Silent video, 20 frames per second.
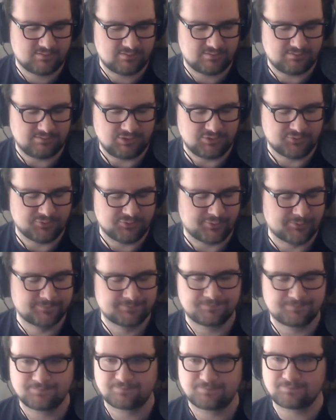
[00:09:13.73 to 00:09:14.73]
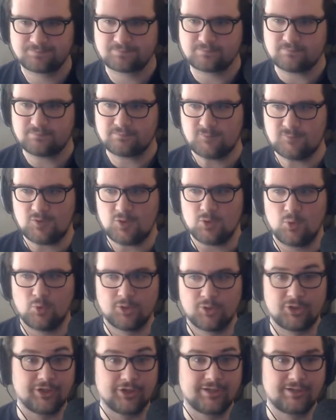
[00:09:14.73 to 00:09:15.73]
useful or
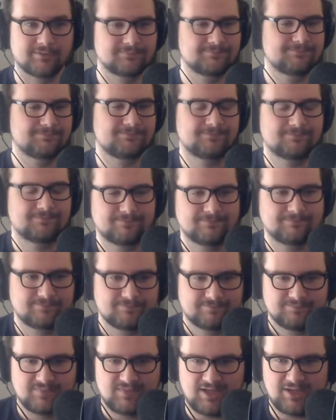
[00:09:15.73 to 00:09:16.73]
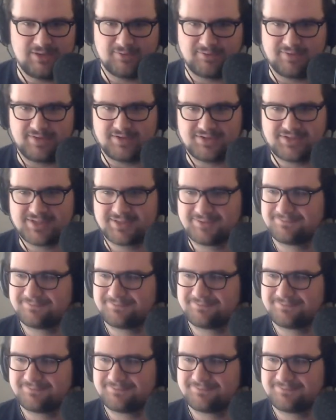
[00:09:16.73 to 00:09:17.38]
good. Either of those.